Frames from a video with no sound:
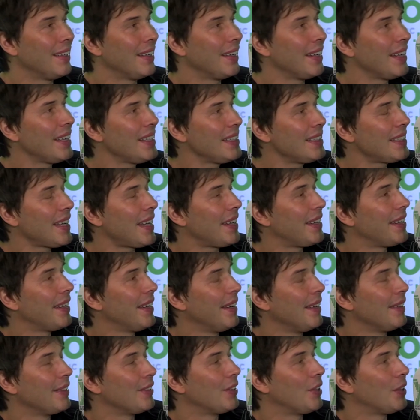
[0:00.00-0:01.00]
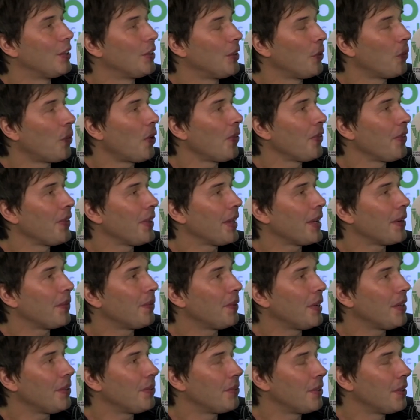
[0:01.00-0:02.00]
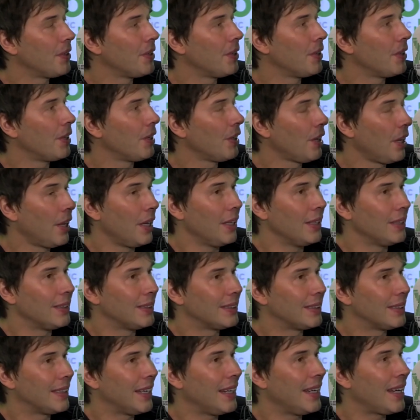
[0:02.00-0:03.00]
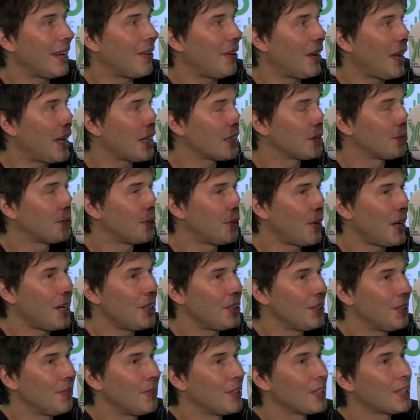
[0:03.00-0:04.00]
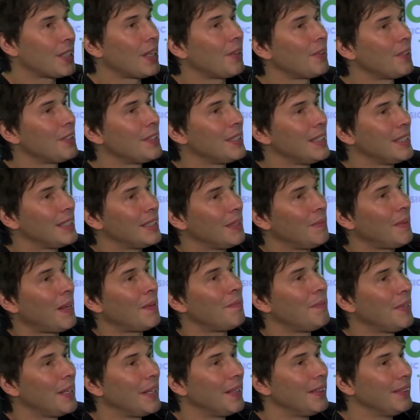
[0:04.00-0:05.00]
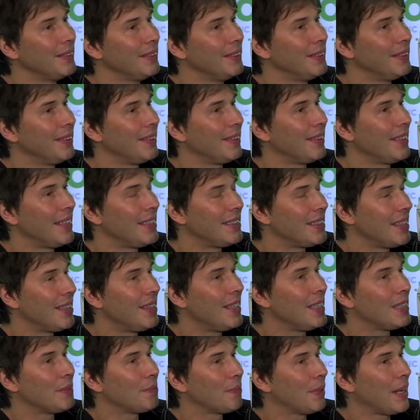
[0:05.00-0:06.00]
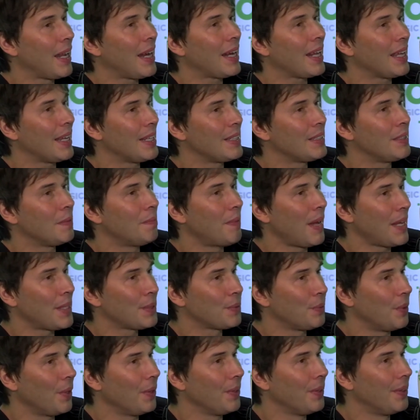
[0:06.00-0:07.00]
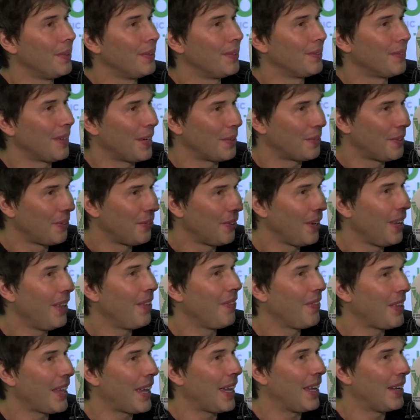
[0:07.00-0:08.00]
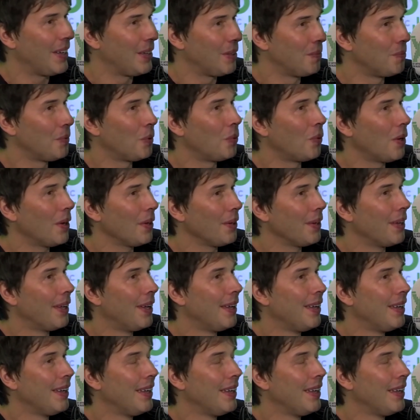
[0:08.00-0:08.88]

And he said that the one thing we've learnt in our exploration of the solar system and beyond is that this planet is the best one, right? We've learnt that, number one.